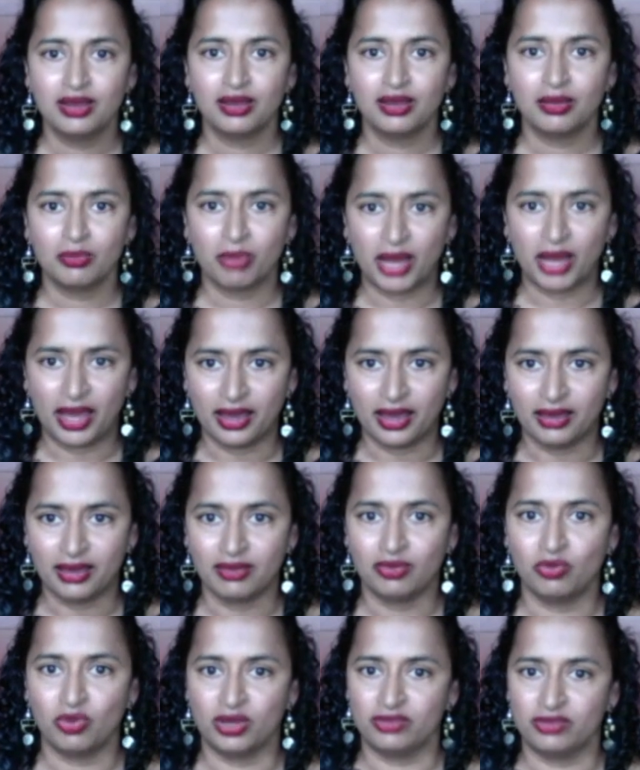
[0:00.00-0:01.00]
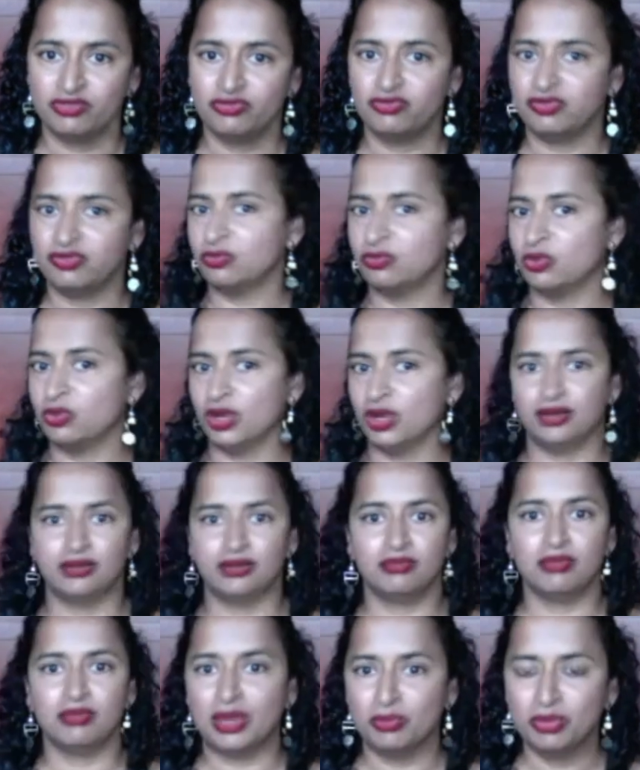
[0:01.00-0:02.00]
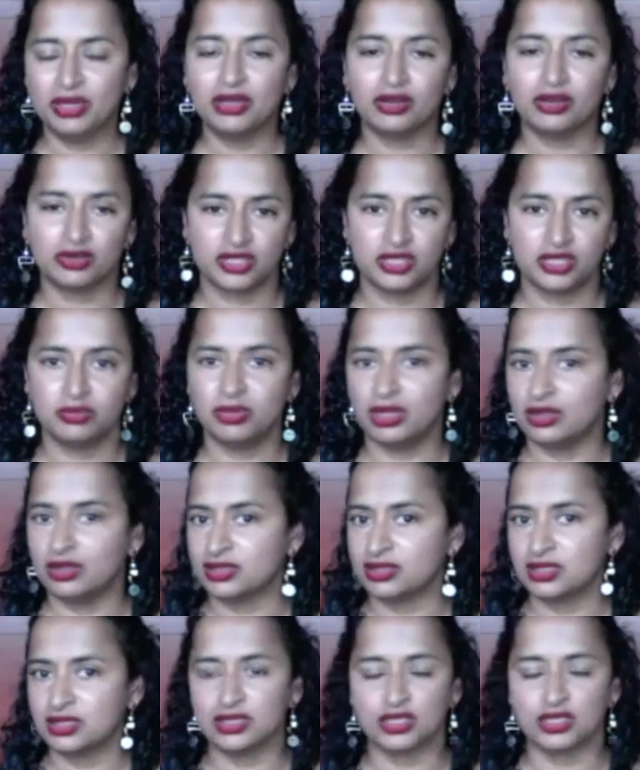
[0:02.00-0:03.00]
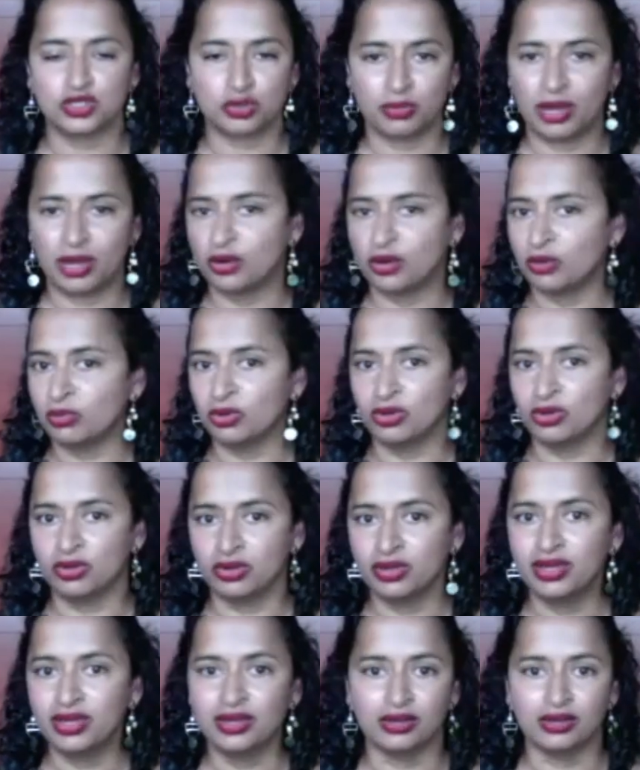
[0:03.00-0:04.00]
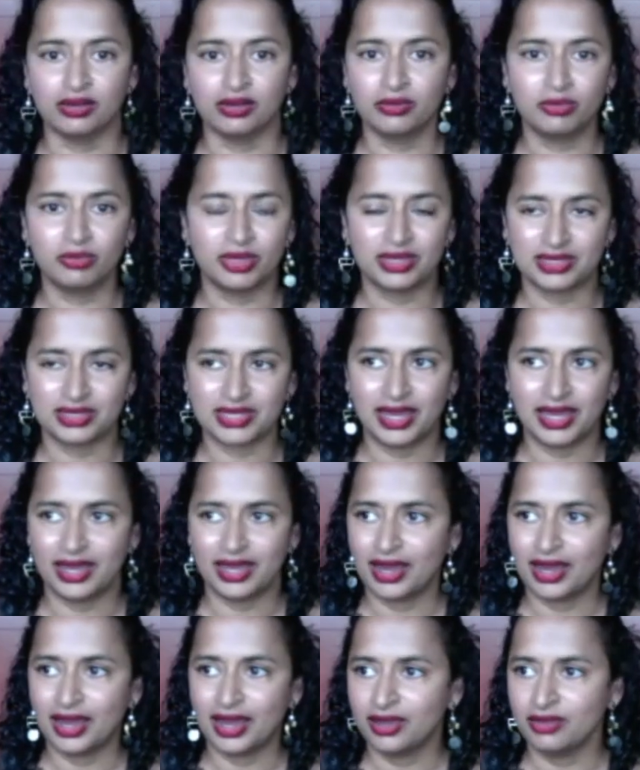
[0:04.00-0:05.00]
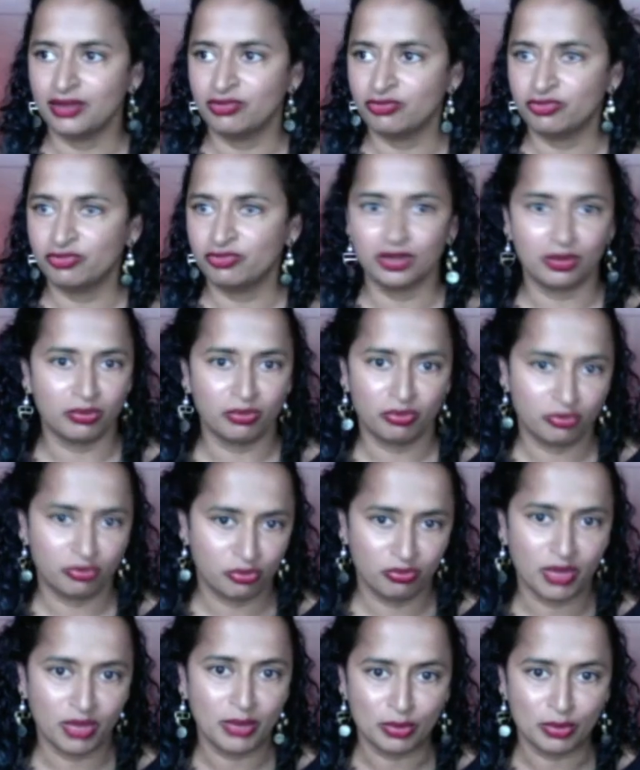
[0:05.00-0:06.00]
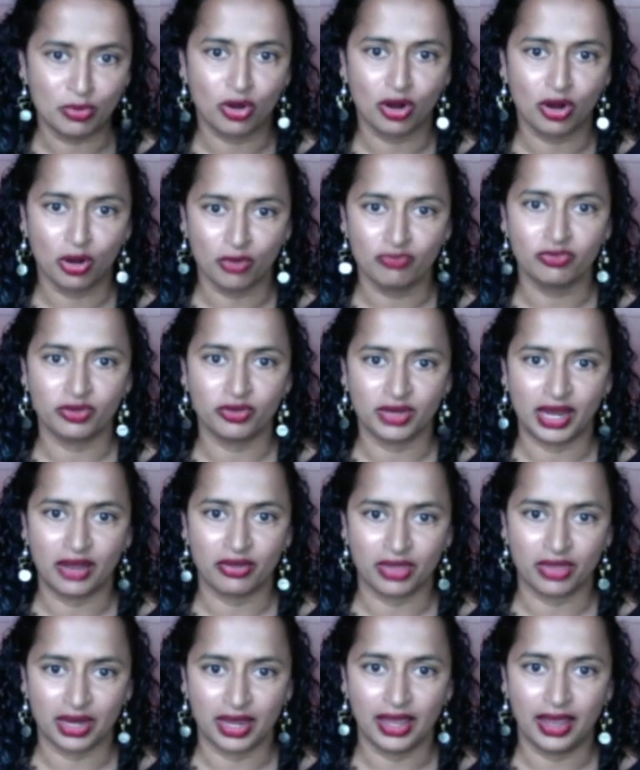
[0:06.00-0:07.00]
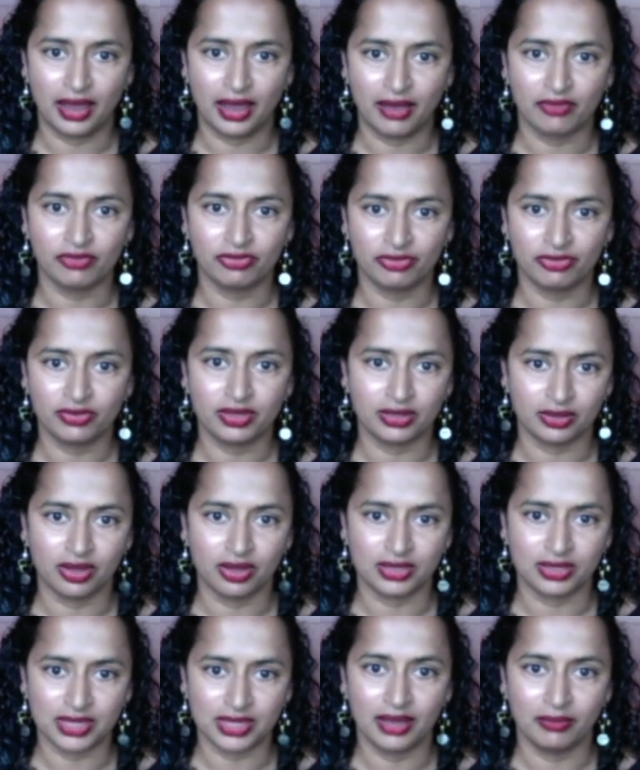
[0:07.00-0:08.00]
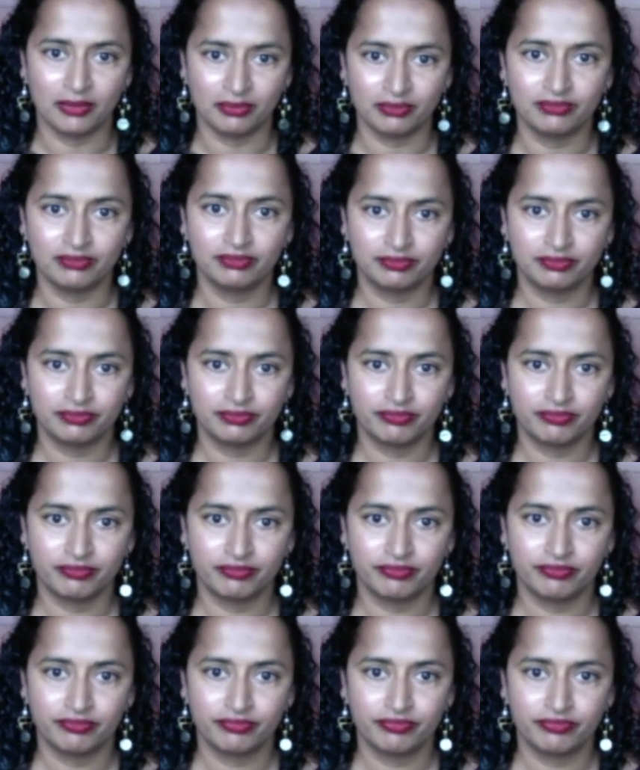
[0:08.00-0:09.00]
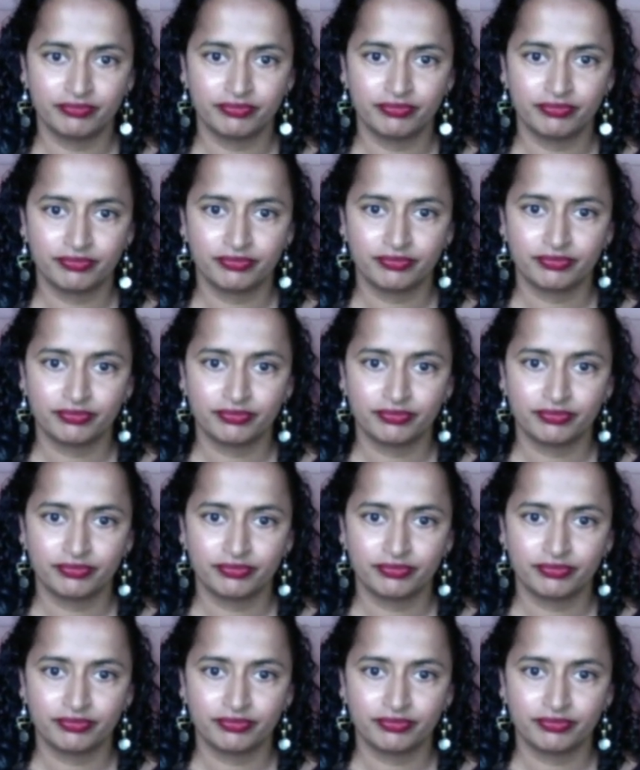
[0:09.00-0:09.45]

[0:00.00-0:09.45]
by what what may appear to be this insurmountable hill because I, I feel maybe more hopeful now than I have in a long time. Yeah, my